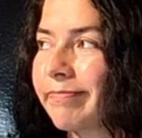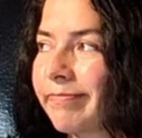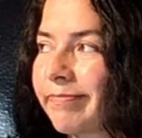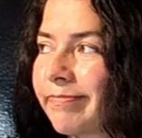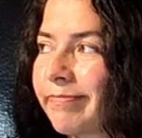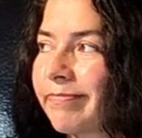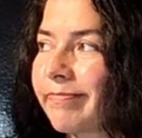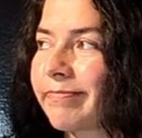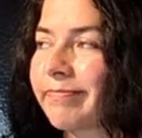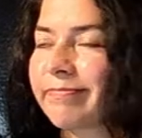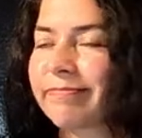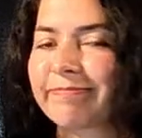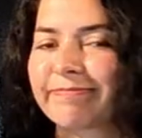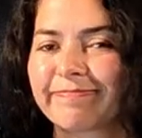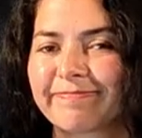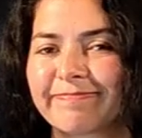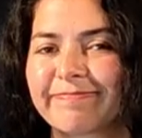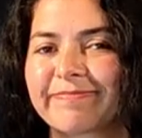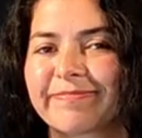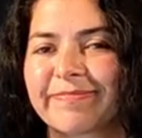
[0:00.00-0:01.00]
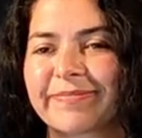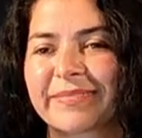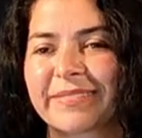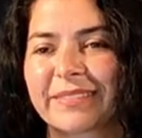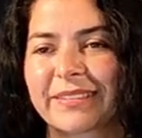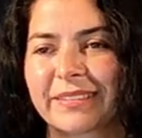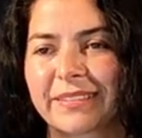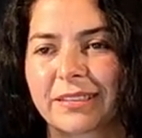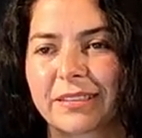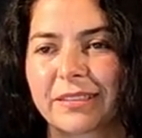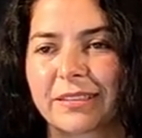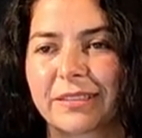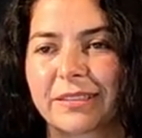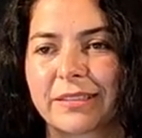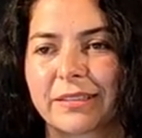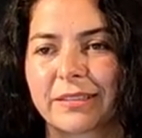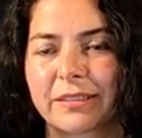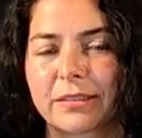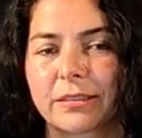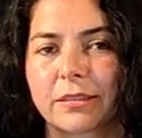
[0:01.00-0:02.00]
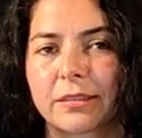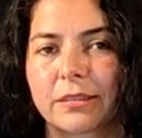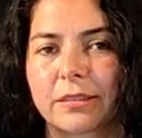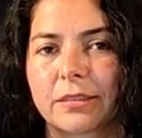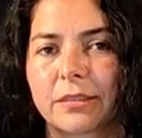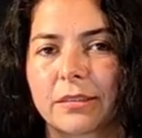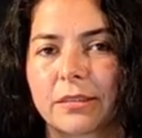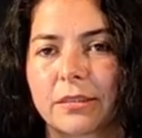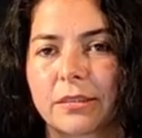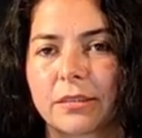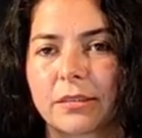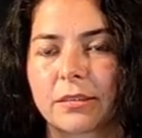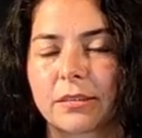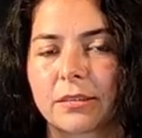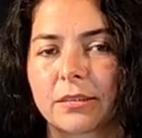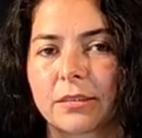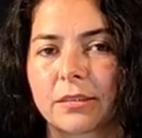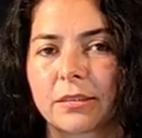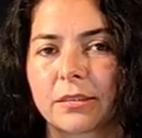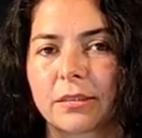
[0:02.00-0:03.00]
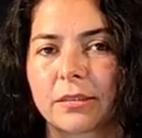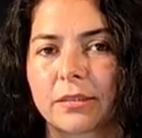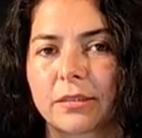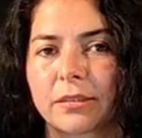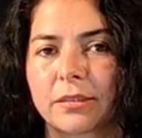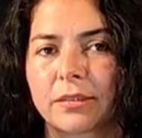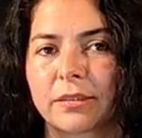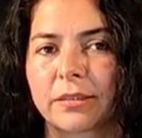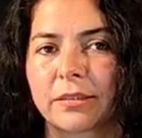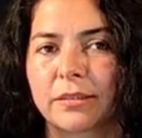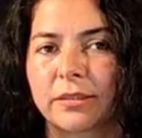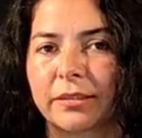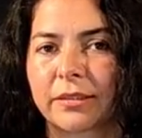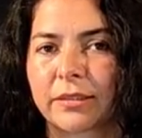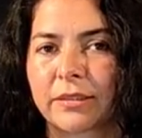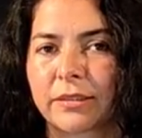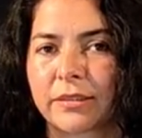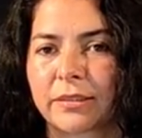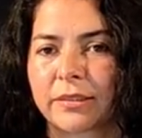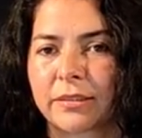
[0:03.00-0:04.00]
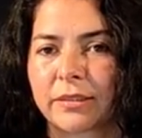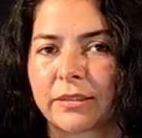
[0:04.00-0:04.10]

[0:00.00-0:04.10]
This person isn't speaking.